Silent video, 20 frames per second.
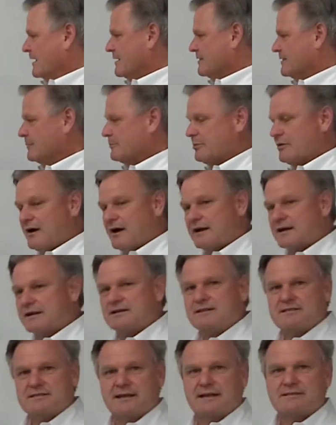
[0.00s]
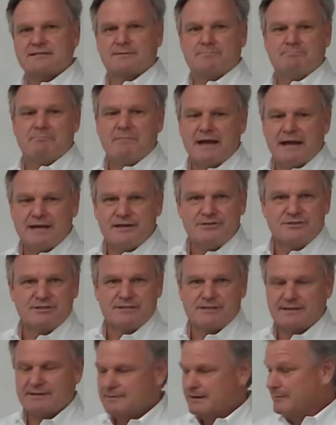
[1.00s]
The product has
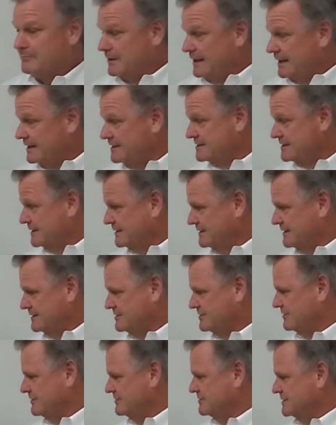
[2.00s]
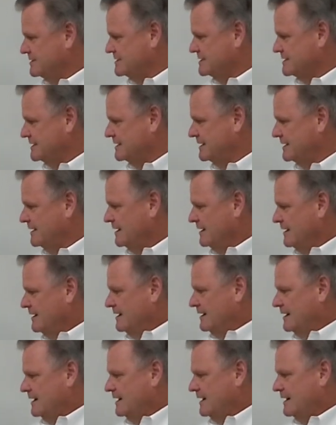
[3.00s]
amazing detergency,
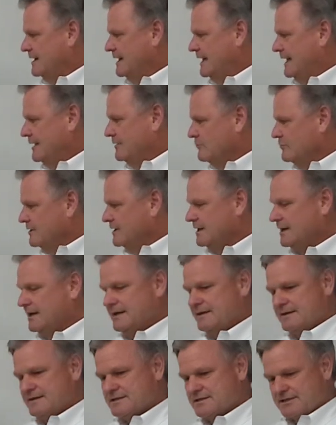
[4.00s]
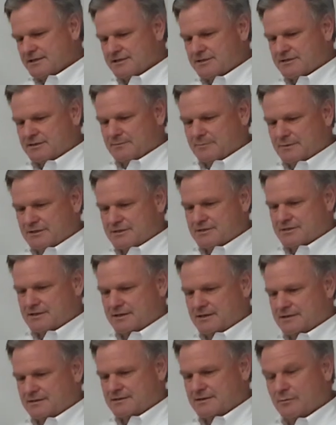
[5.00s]
and really this system
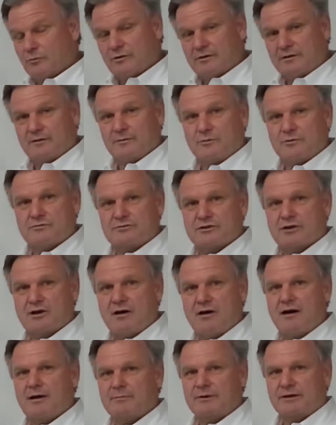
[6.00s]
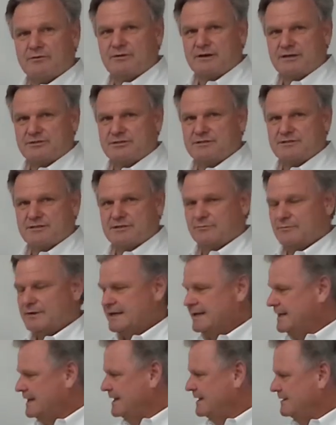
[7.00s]
is one of the most common questions that we
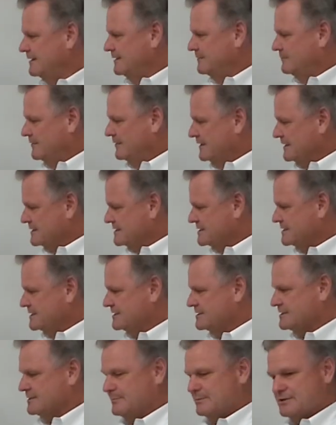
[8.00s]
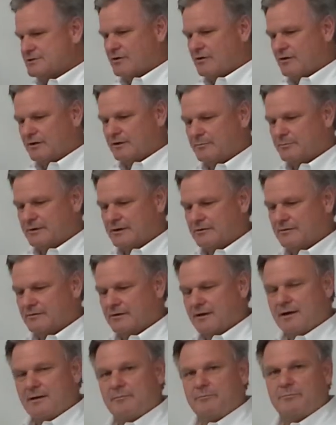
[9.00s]
get, and this system is all
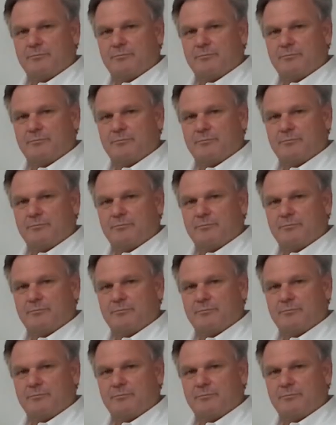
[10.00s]
about